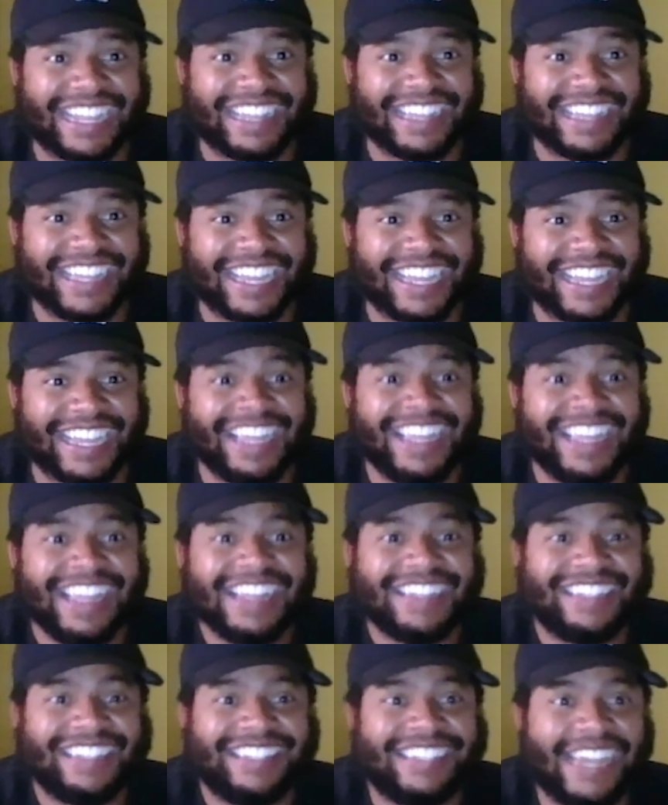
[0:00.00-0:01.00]
click
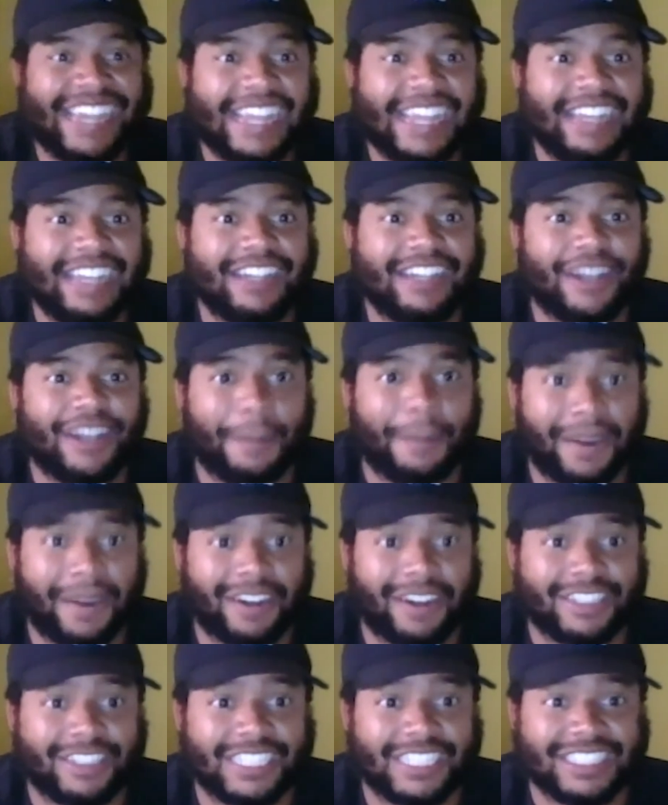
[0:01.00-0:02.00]
send to
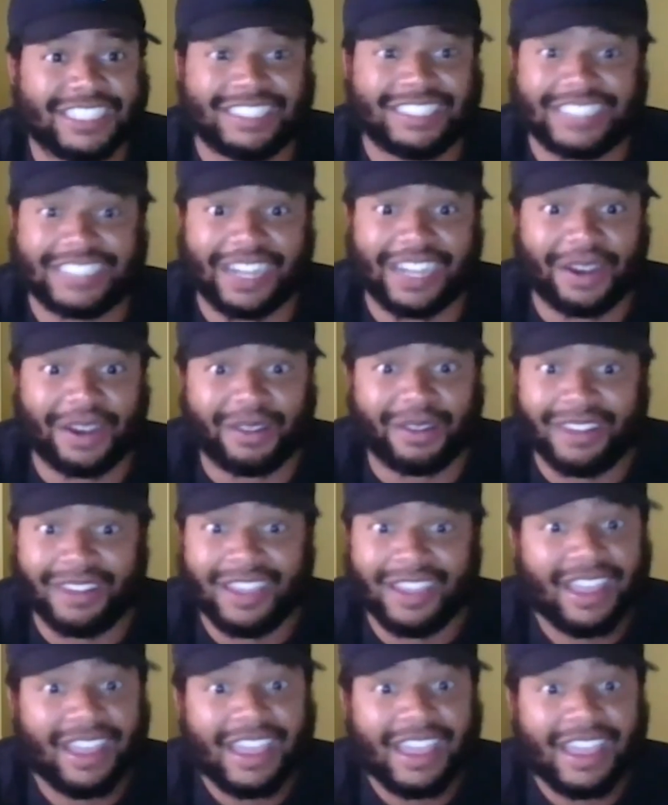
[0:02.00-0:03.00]
purchase. So
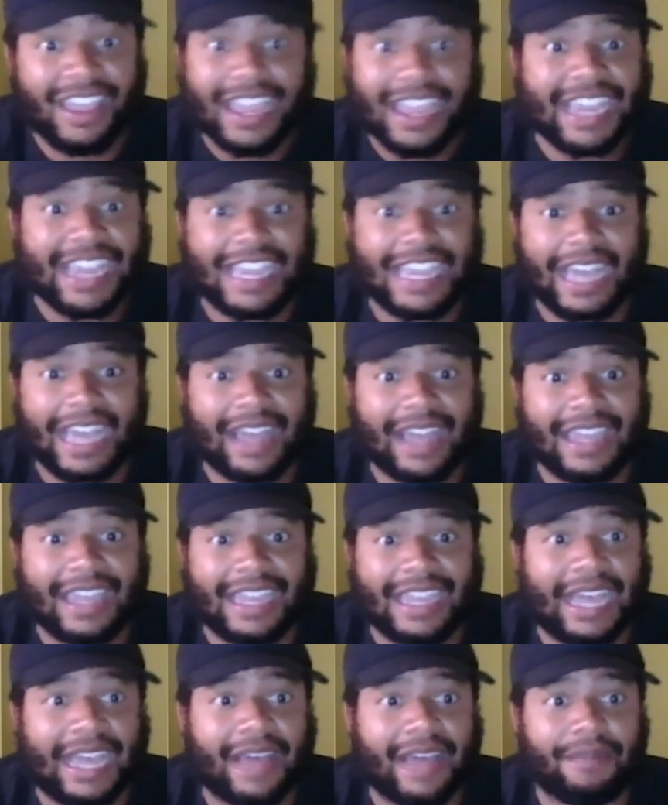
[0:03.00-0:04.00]
he got he
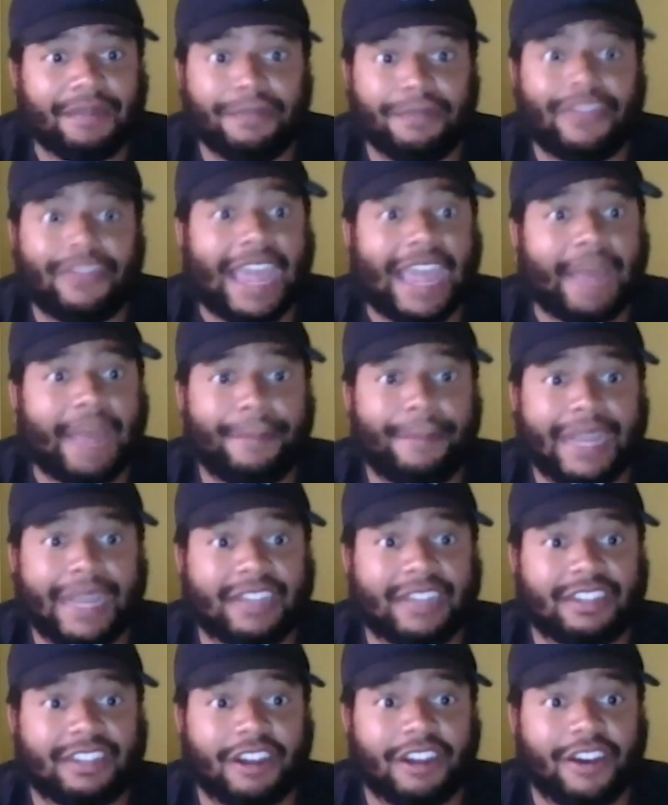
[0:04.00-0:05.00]
got that
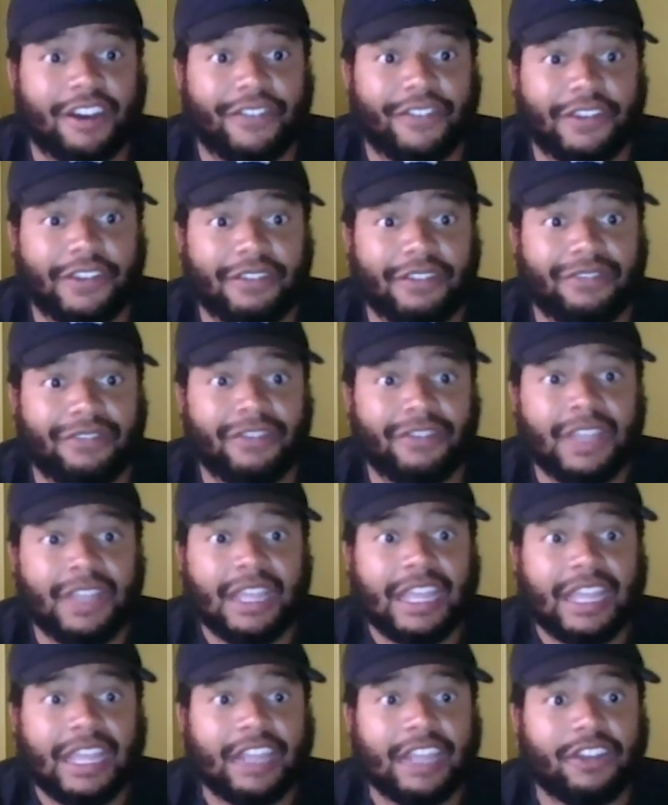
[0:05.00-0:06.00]
based off of
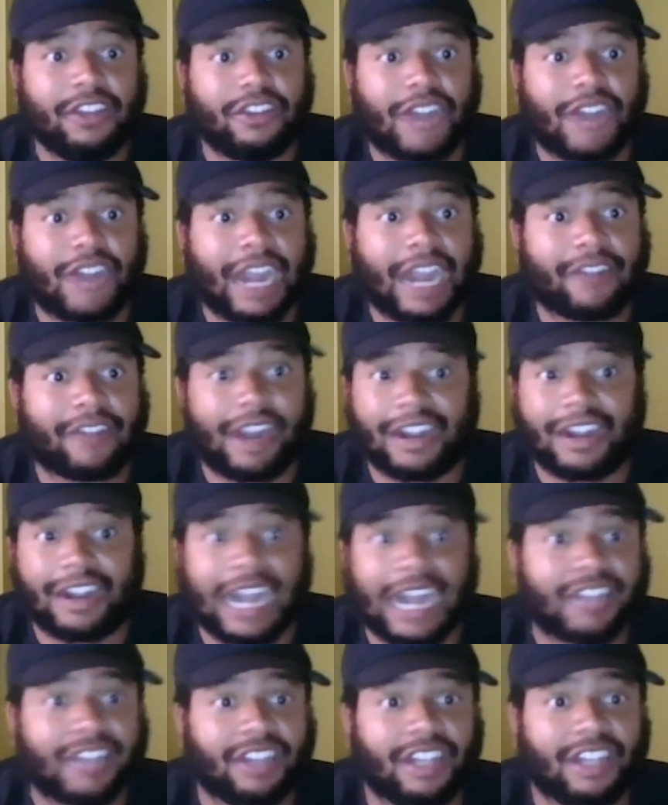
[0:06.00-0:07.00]
his track record.
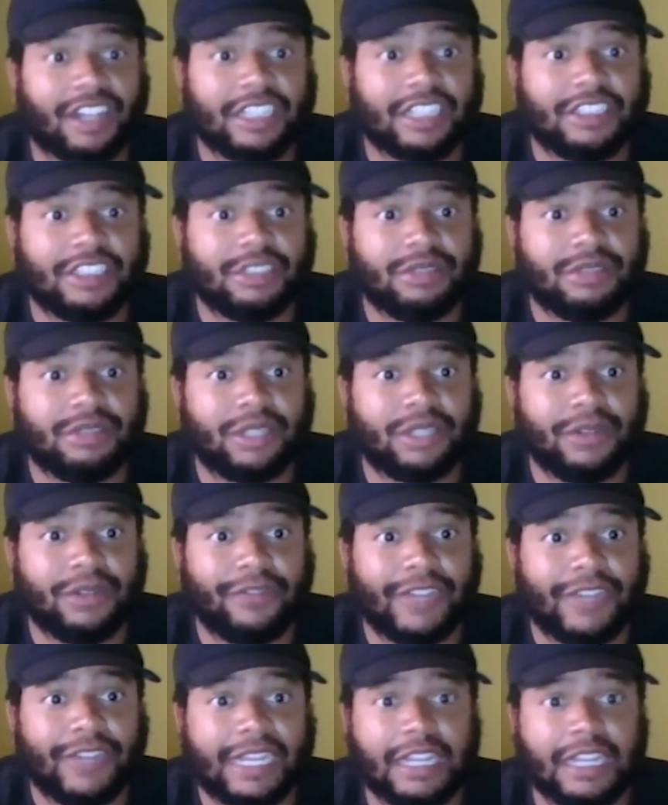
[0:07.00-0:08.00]
I saw his YouTube
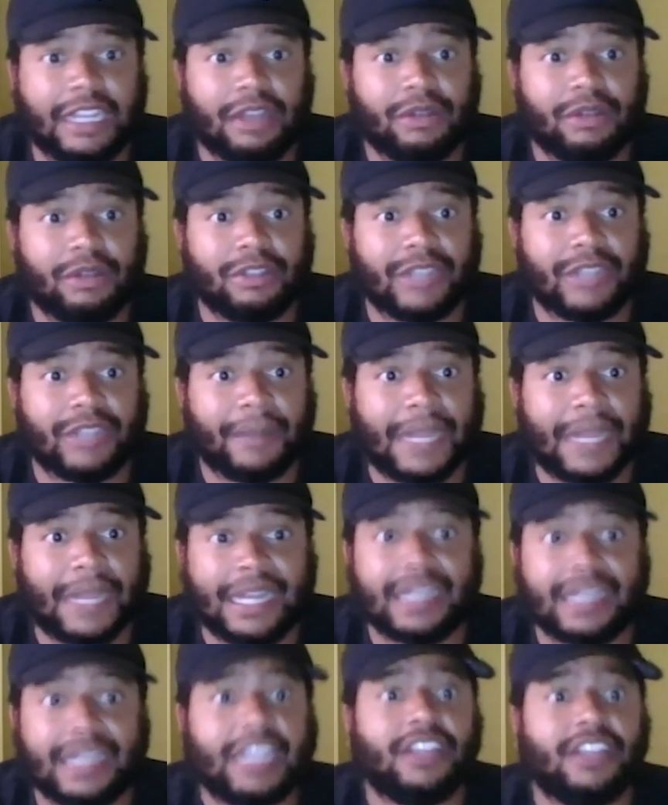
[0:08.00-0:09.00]
videos. I mean,
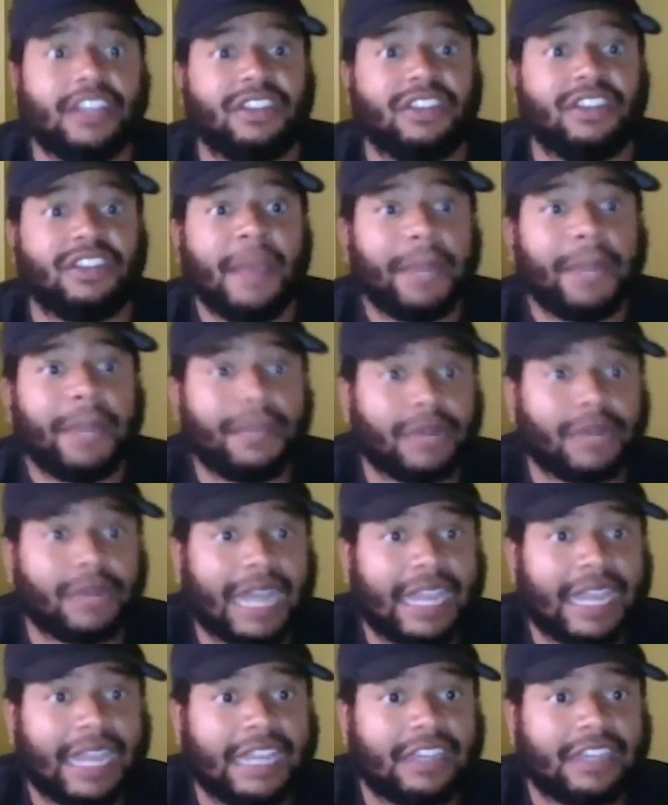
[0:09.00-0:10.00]
and these people
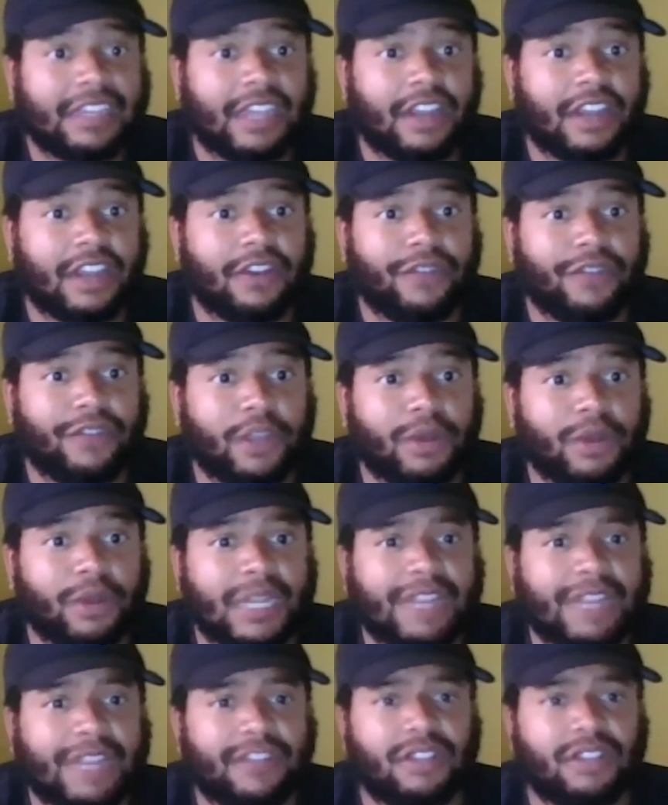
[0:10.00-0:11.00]
that he's interviewing,
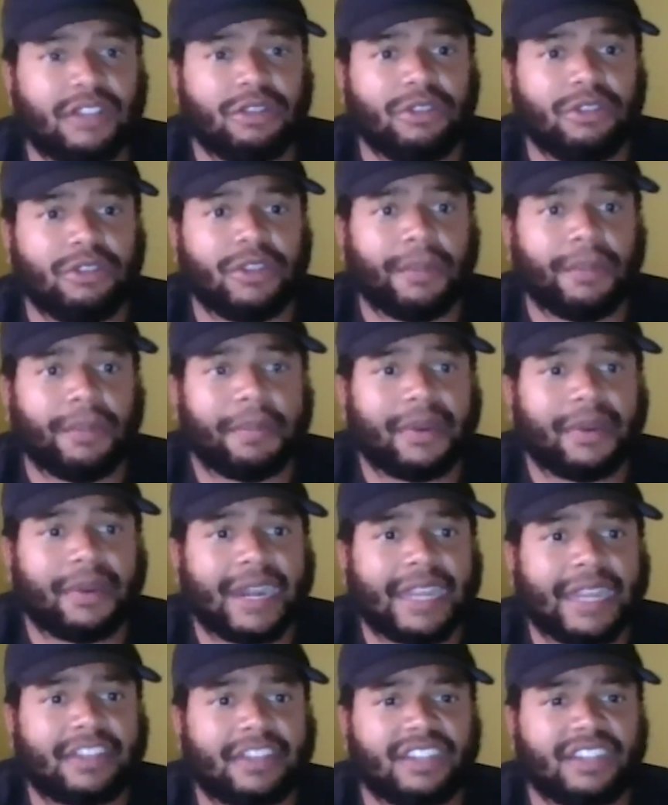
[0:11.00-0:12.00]
even through the breaks,